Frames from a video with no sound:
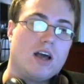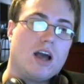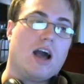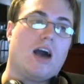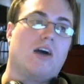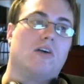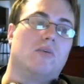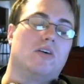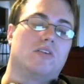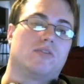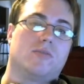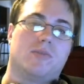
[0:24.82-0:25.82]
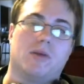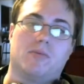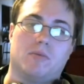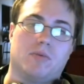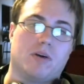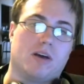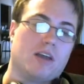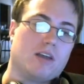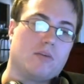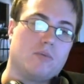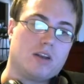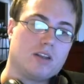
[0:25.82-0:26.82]
how it was for people
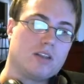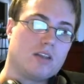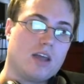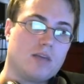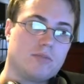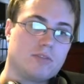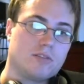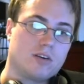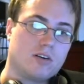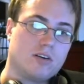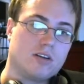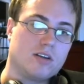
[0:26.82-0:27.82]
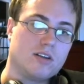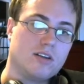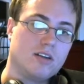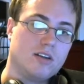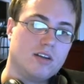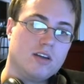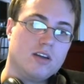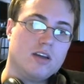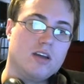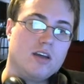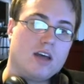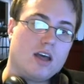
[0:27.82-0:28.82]
playing when the game started,
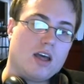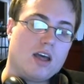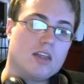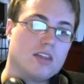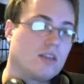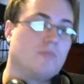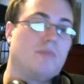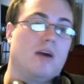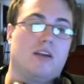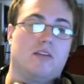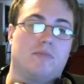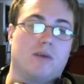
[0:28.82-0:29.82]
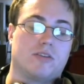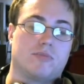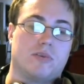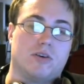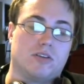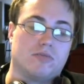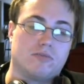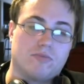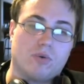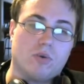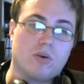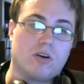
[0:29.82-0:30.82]
and the competitive possibilities
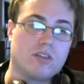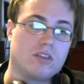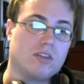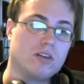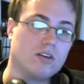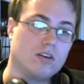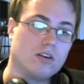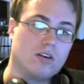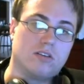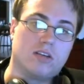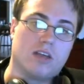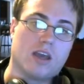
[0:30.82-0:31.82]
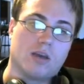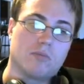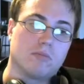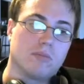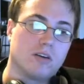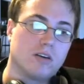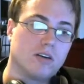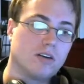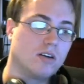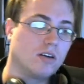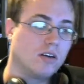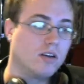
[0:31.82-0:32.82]
for the early game.
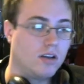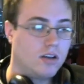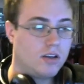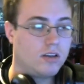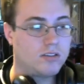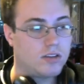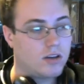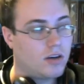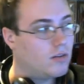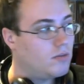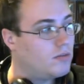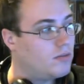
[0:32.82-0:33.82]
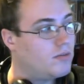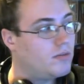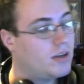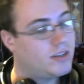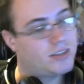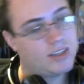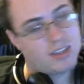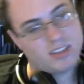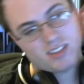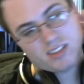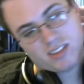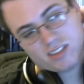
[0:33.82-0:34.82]
So,
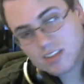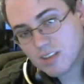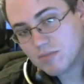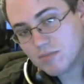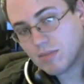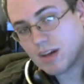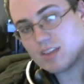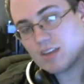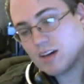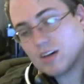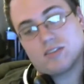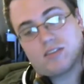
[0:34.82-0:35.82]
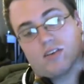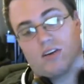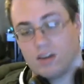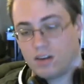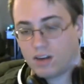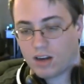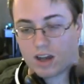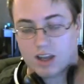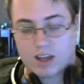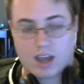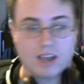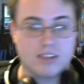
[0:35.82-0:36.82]
essentially, my thoughts are,
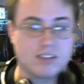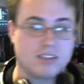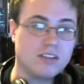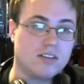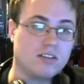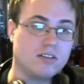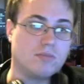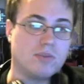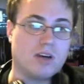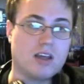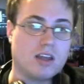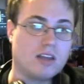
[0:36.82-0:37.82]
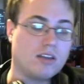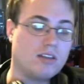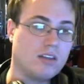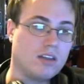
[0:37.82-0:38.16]
I still play